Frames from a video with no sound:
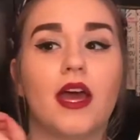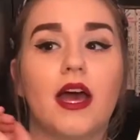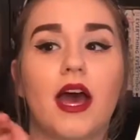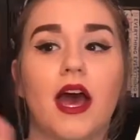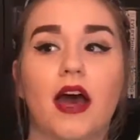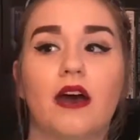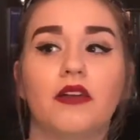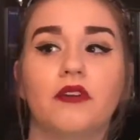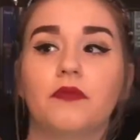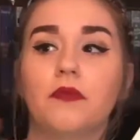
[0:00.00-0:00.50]

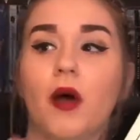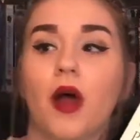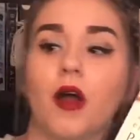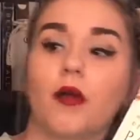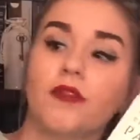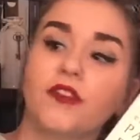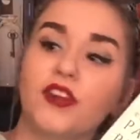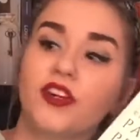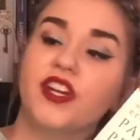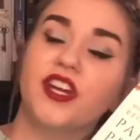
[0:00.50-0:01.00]
out of
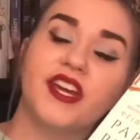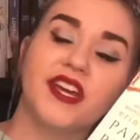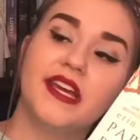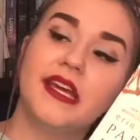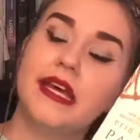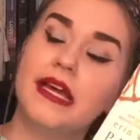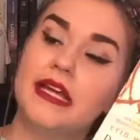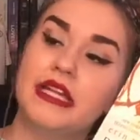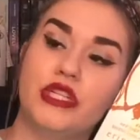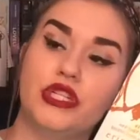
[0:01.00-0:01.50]

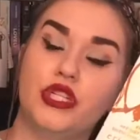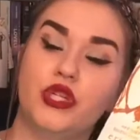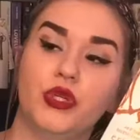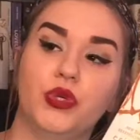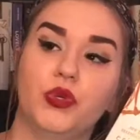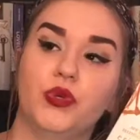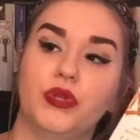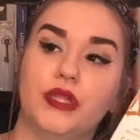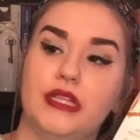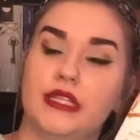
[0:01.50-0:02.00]
poverty
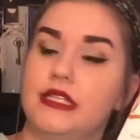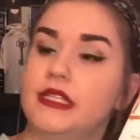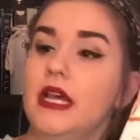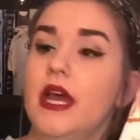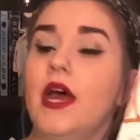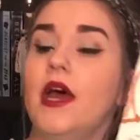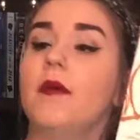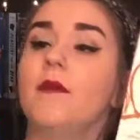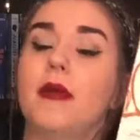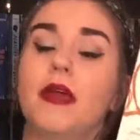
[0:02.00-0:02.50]
into this
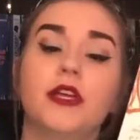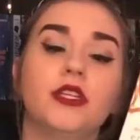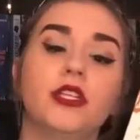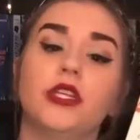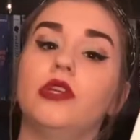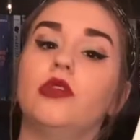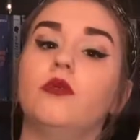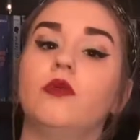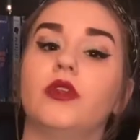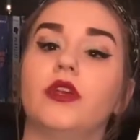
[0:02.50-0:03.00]

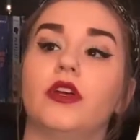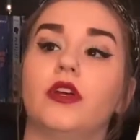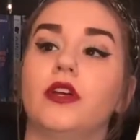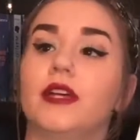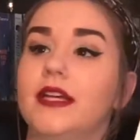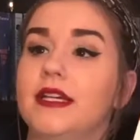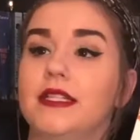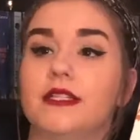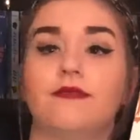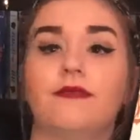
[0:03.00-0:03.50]
mansion with
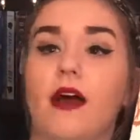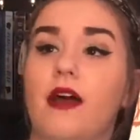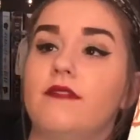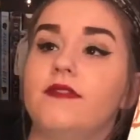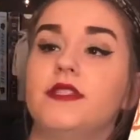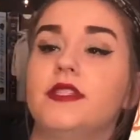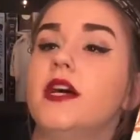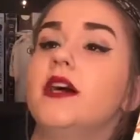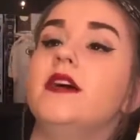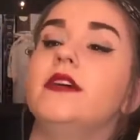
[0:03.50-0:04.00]
his 5
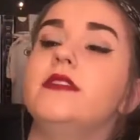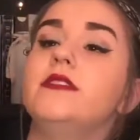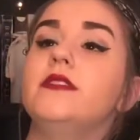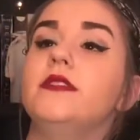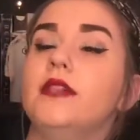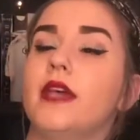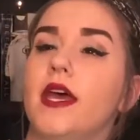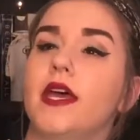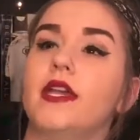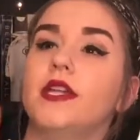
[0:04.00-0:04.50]

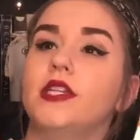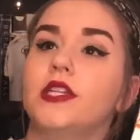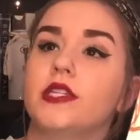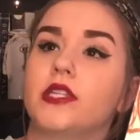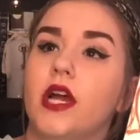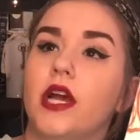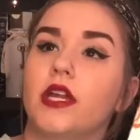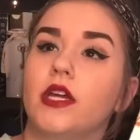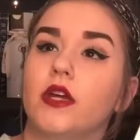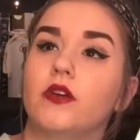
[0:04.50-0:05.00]
sons, and it just
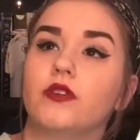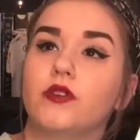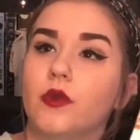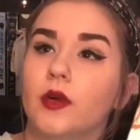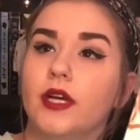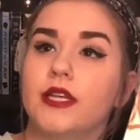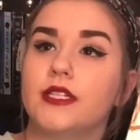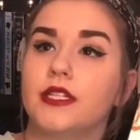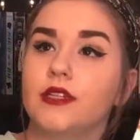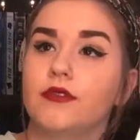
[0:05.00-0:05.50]
kind of goes
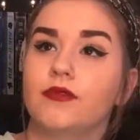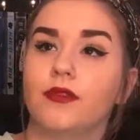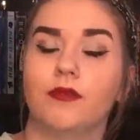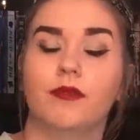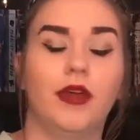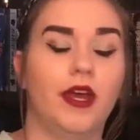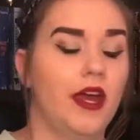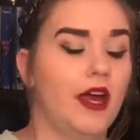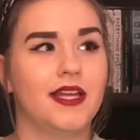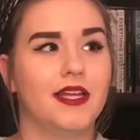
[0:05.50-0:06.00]
crazy from
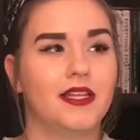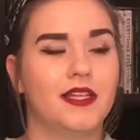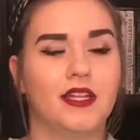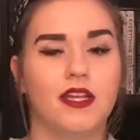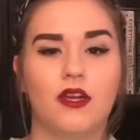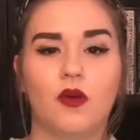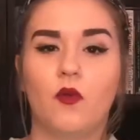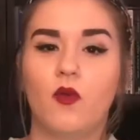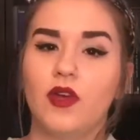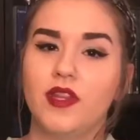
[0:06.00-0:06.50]
there.
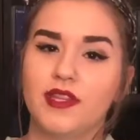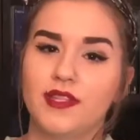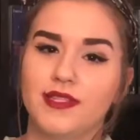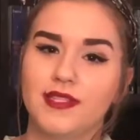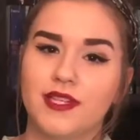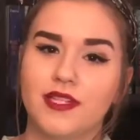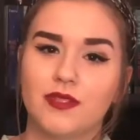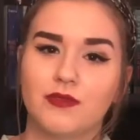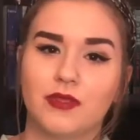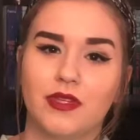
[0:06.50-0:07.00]
And one of the
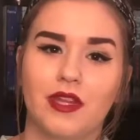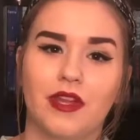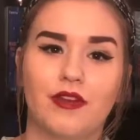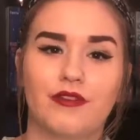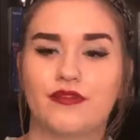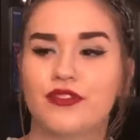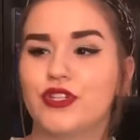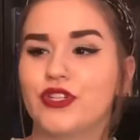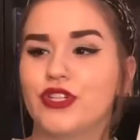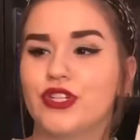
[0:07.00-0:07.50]
sons would
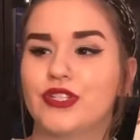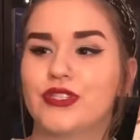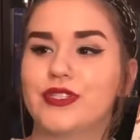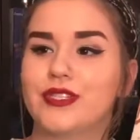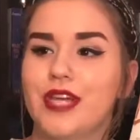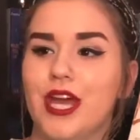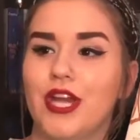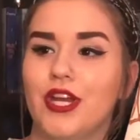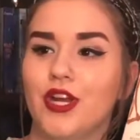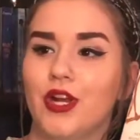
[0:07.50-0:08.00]
love to just
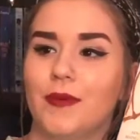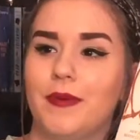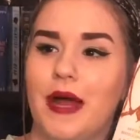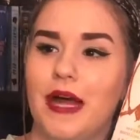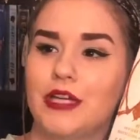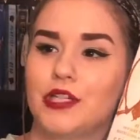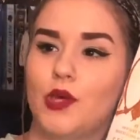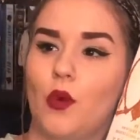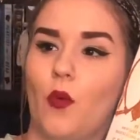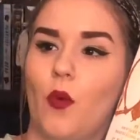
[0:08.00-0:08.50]
send her
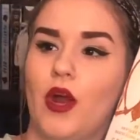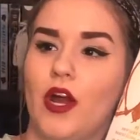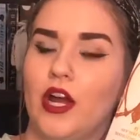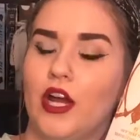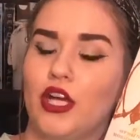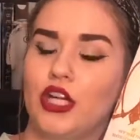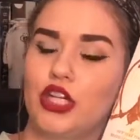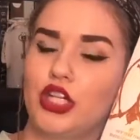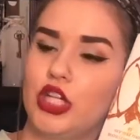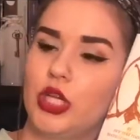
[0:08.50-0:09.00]
back to
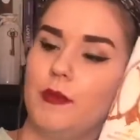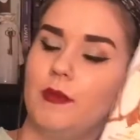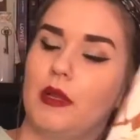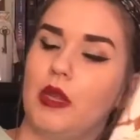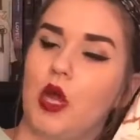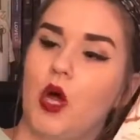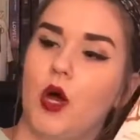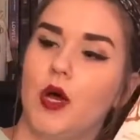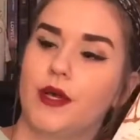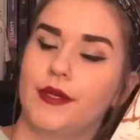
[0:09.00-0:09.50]
where she
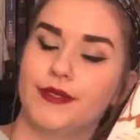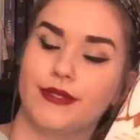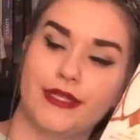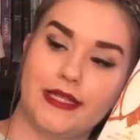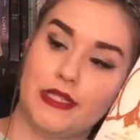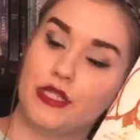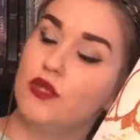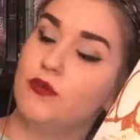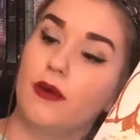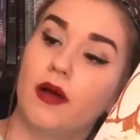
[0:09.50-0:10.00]
belongs,
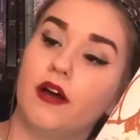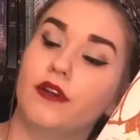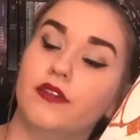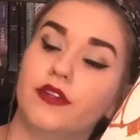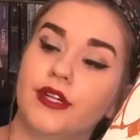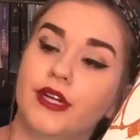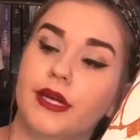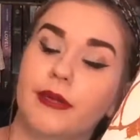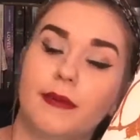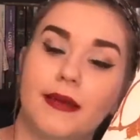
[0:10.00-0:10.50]
into
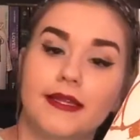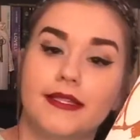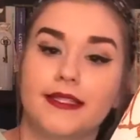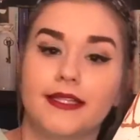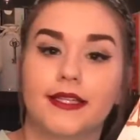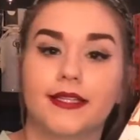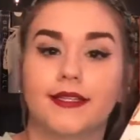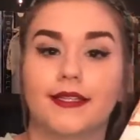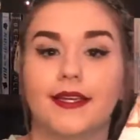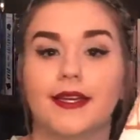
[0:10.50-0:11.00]
poverty
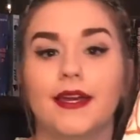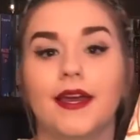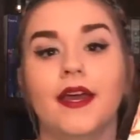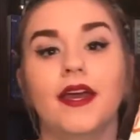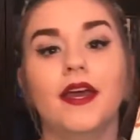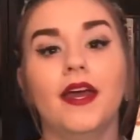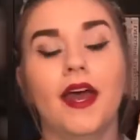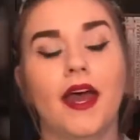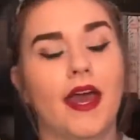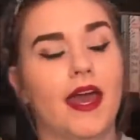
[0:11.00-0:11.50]
basically,
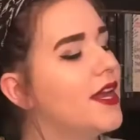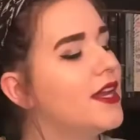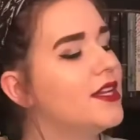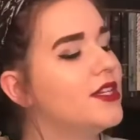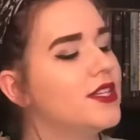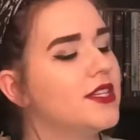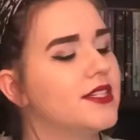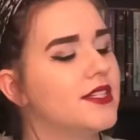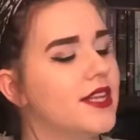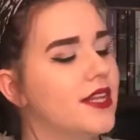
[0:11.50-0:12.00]
and
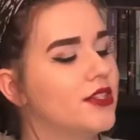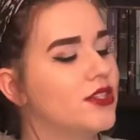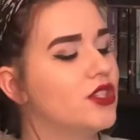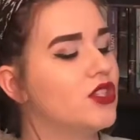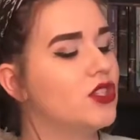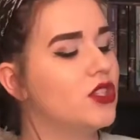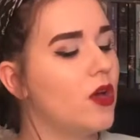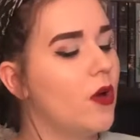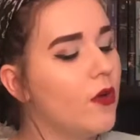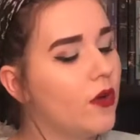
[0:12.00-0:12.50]
it just sounds
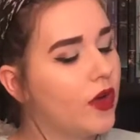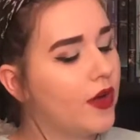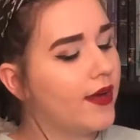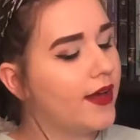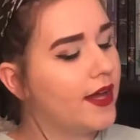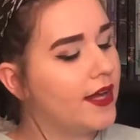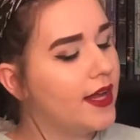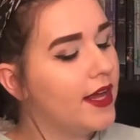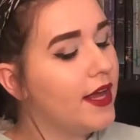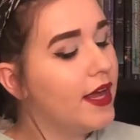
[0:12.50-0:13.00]
so
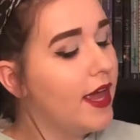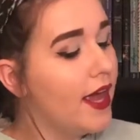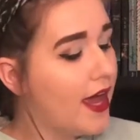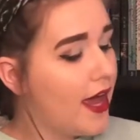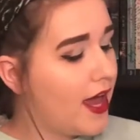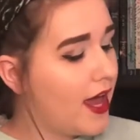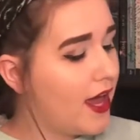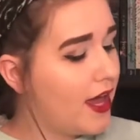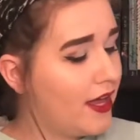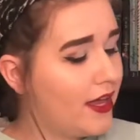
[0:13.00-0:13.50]
good,
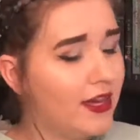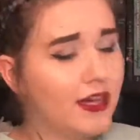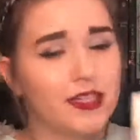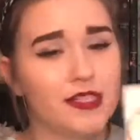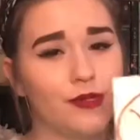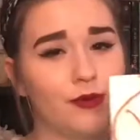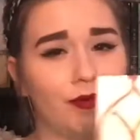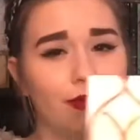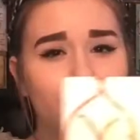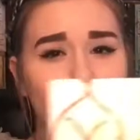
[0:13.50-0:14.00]
and
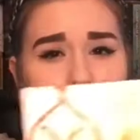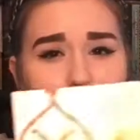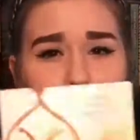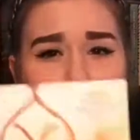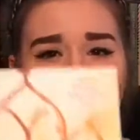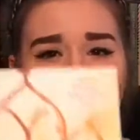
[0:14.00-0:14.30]
it's really